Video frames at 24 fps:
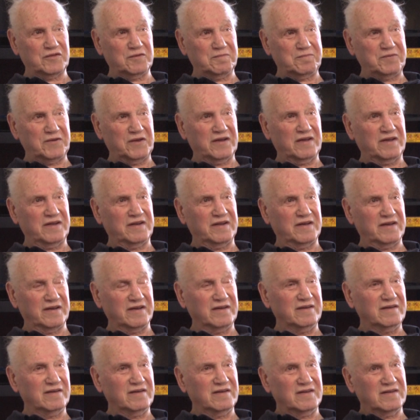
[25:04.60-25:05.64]
the
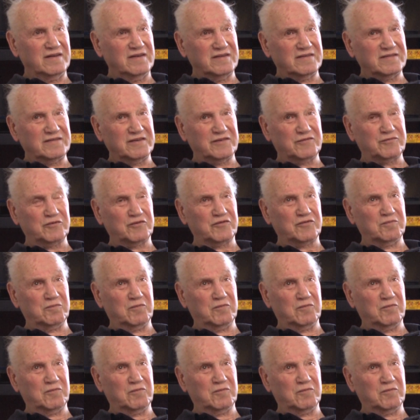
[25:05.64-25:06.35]
Pyrenees. This was